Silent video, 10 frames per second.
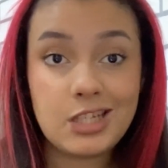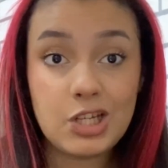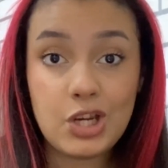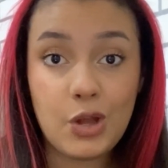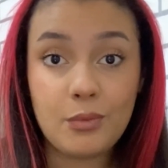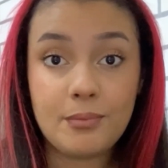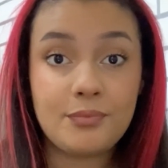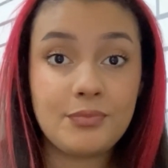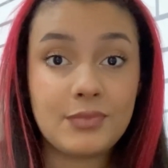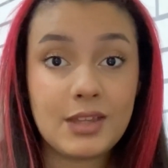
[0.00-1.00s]
to, you know,
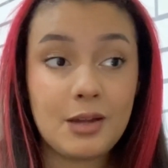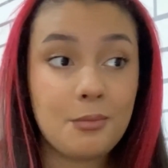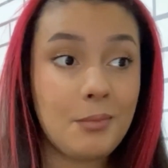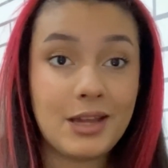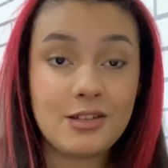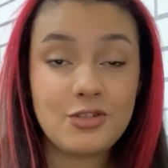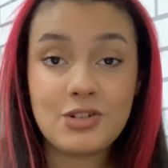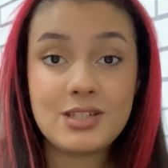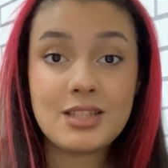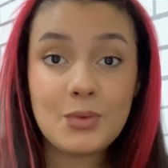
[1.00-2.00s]
make the
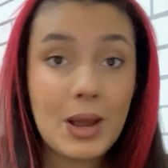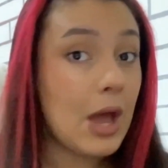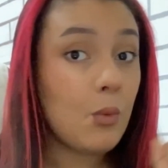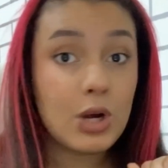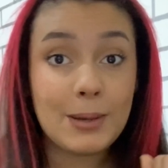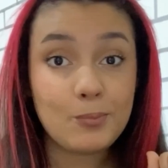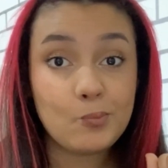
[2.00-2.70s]
dress the way I want it.